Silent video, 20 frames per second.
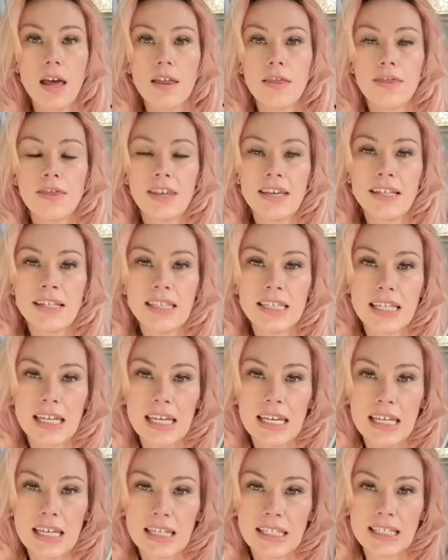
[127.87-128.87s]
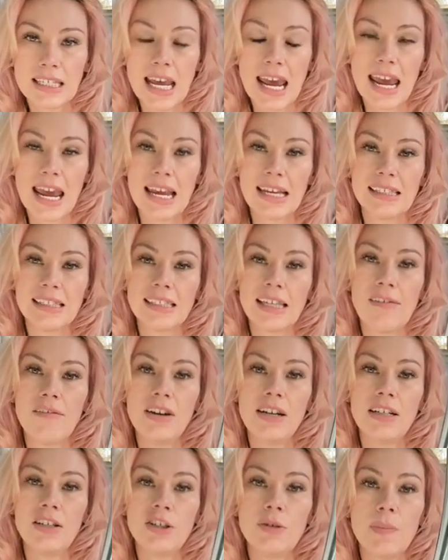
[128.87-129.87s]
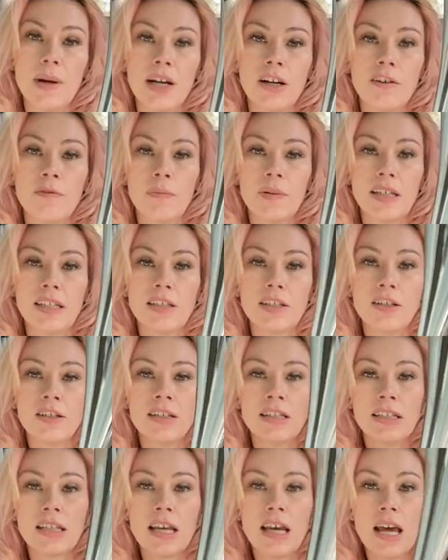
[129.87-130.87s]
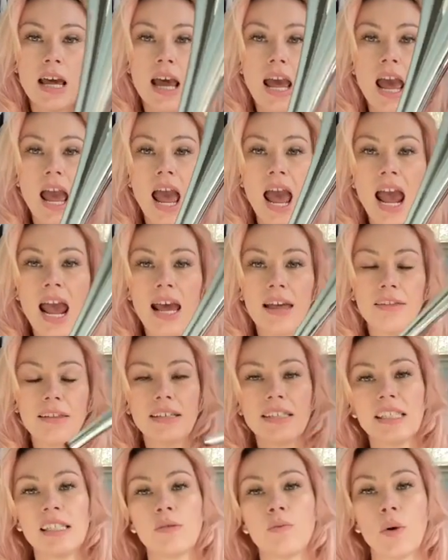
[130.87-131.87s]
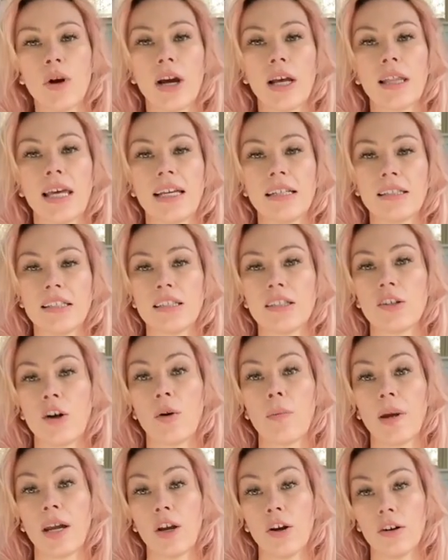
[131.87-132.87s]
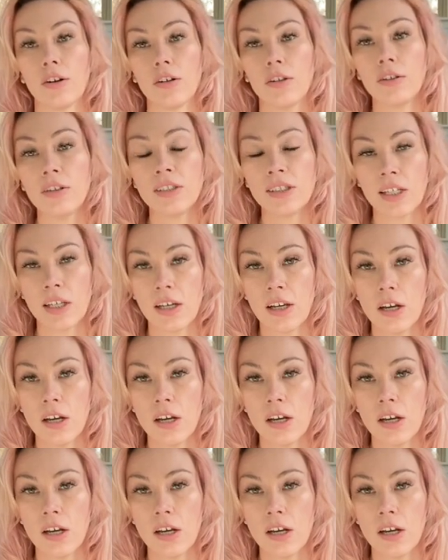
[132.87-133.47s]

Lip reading: This is a 7-inch pair of Pleasers, and this is where I like to start my girls.